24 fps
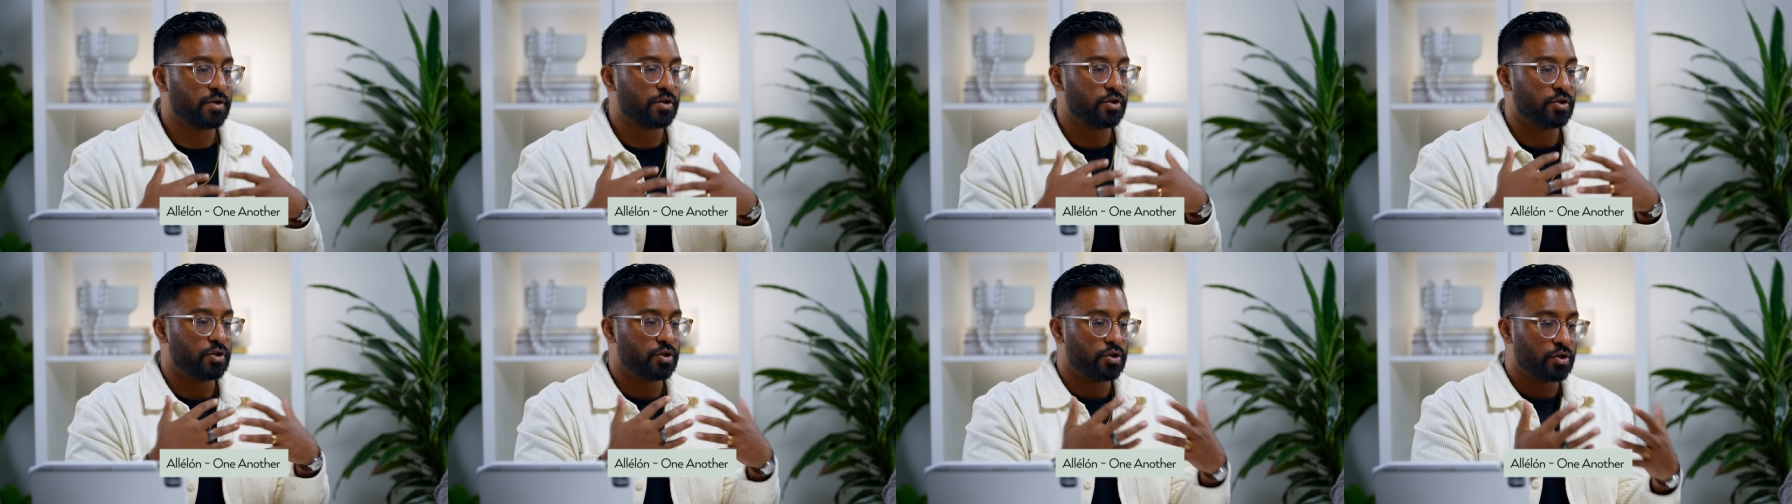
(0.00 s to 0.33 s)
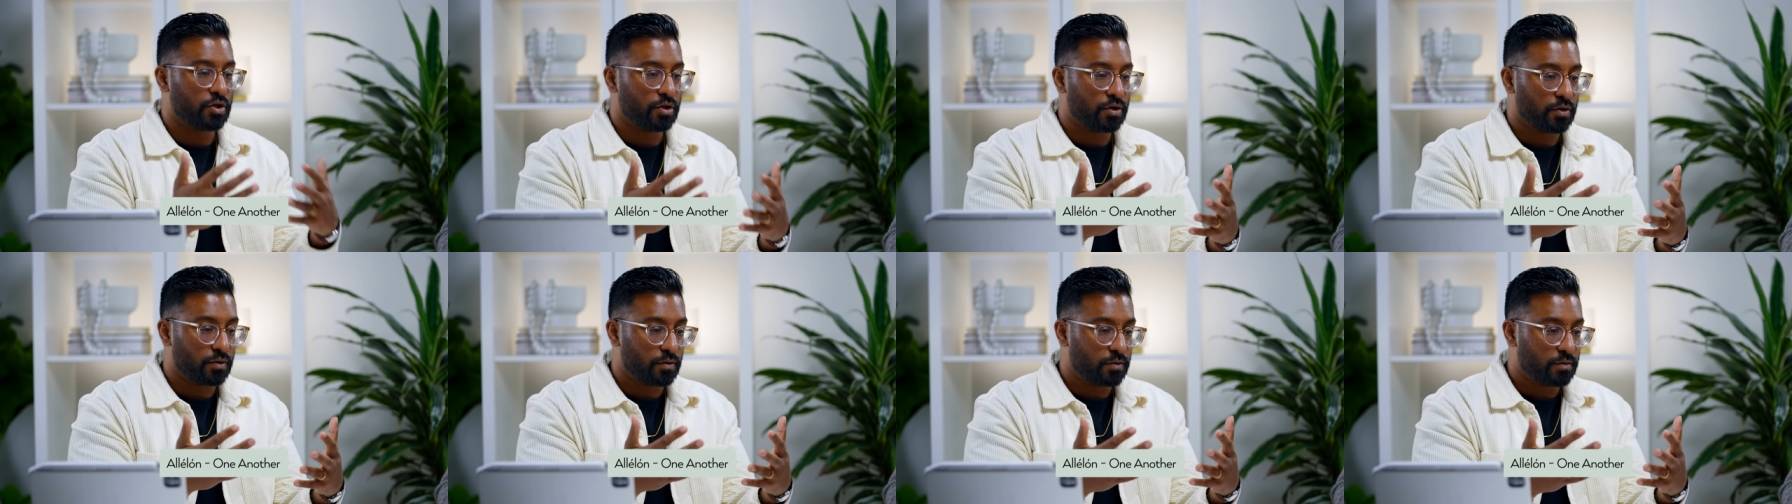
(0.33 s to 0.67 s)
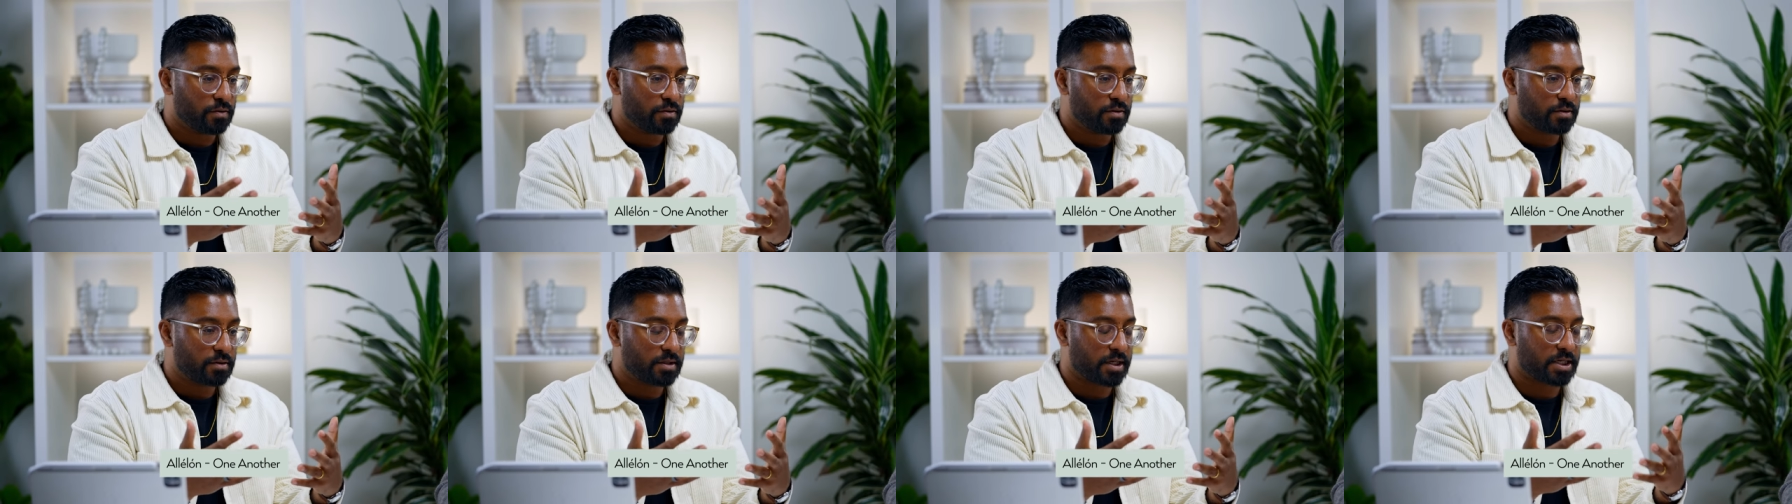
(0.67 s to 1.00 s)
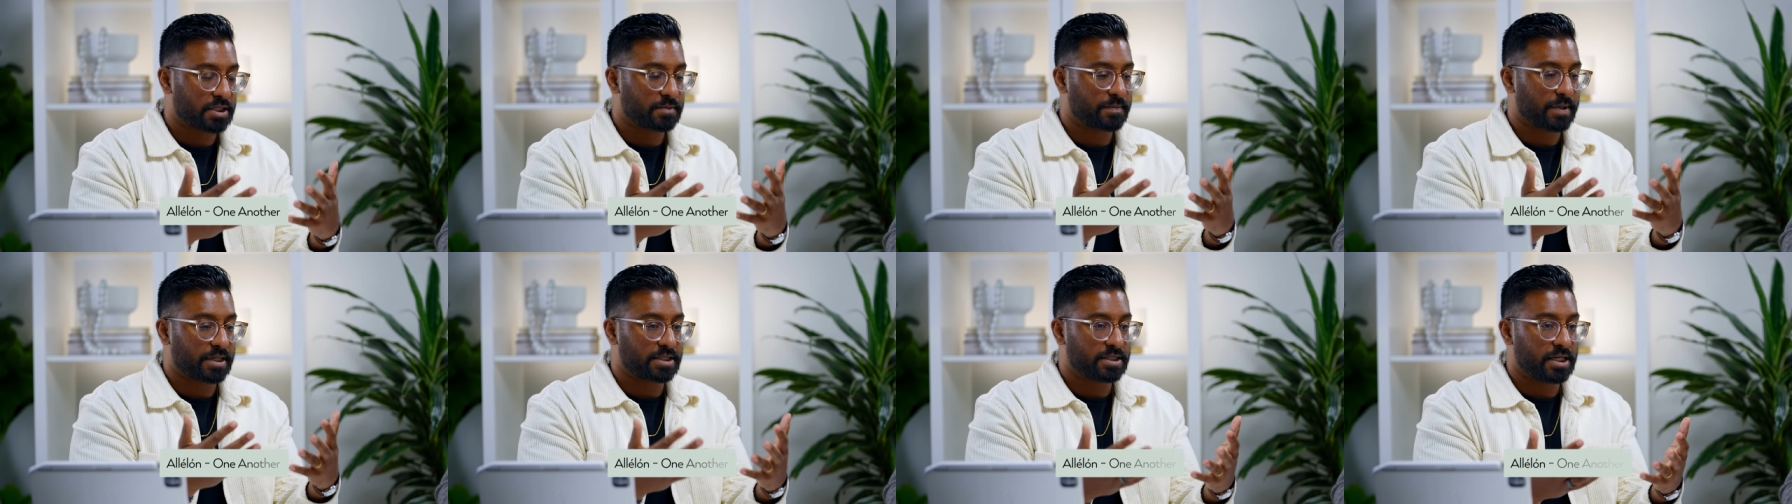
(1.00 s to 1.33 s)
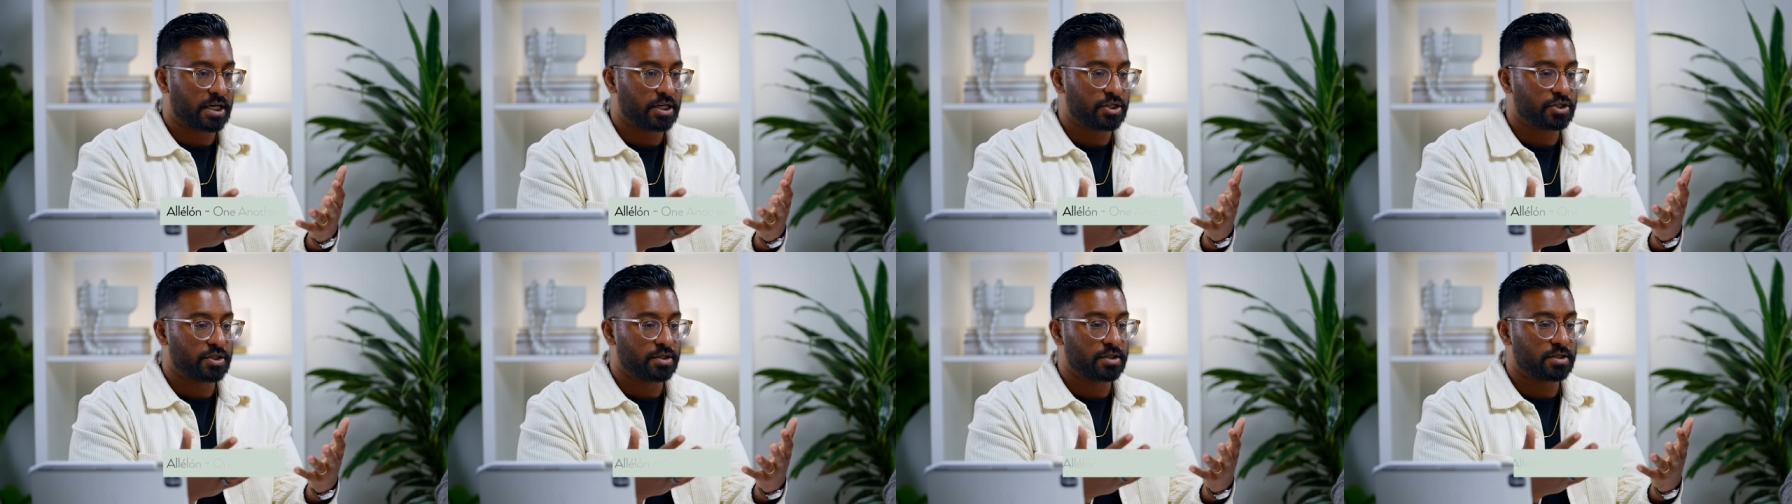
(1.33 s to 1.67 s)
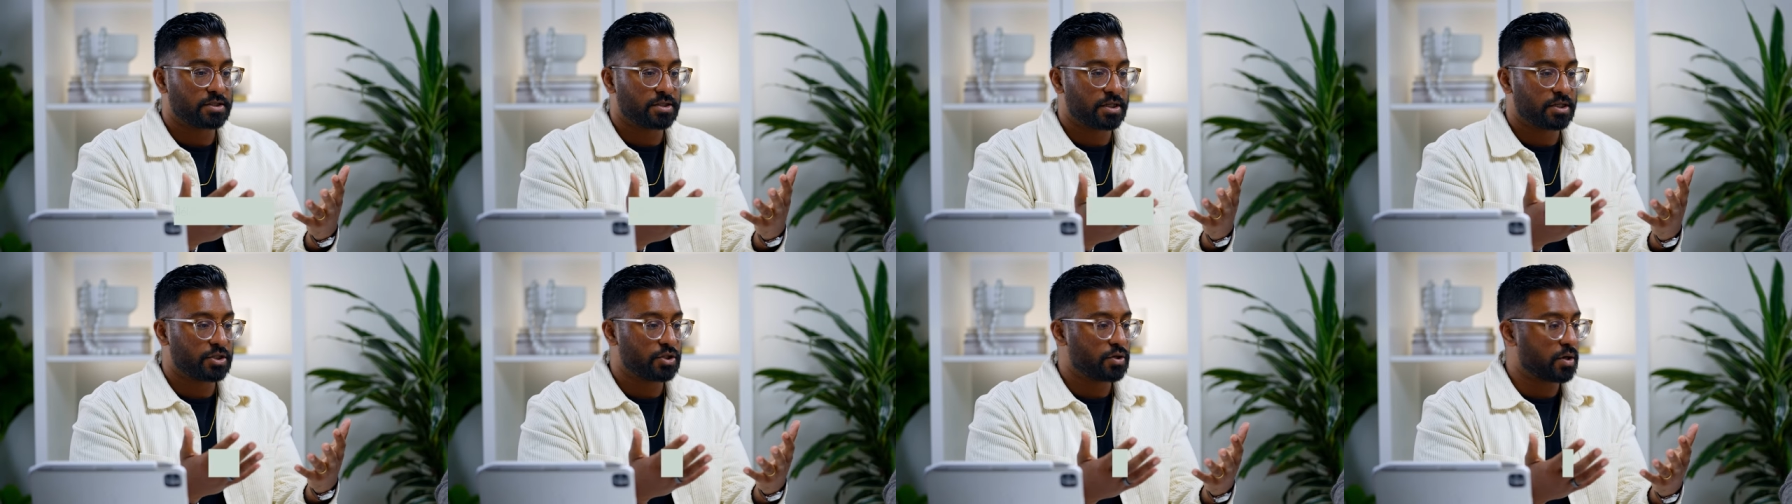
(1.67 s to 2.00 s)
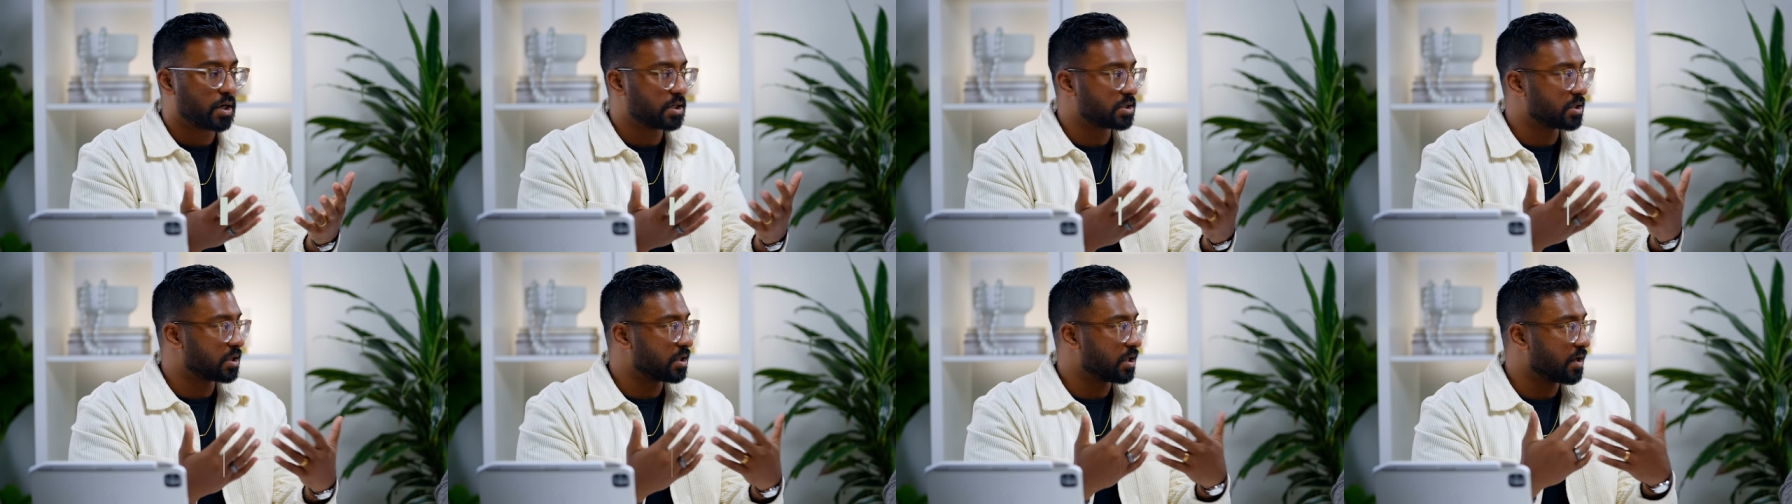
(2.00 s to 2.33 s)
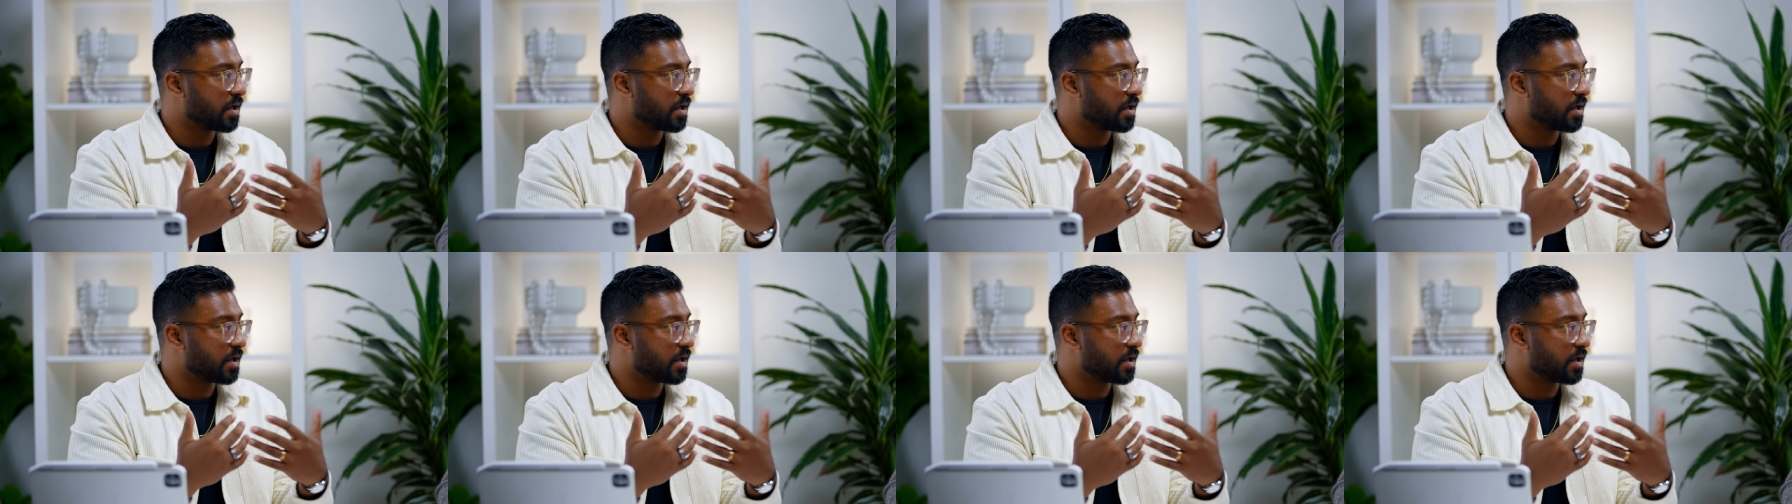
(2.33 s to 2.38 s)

you, the expectation is that you ought to